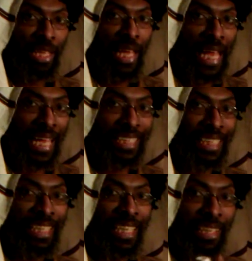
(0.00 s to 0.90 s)
As
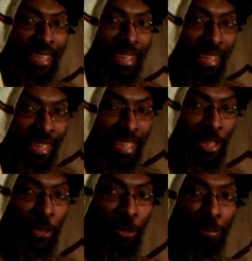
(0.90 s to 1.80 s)
an
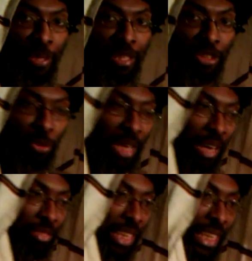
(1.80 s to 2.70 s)
Ethiopian. So we
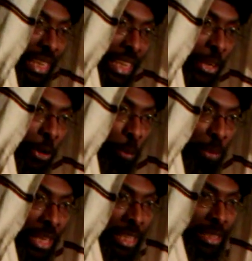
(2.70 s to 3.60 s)
have the
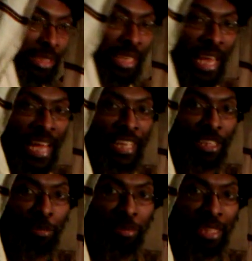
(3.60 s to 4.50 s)
Ethiopian /
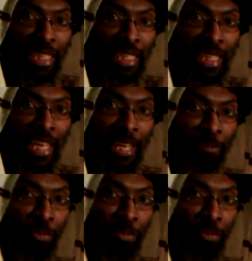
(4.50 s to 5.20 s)
Midianite.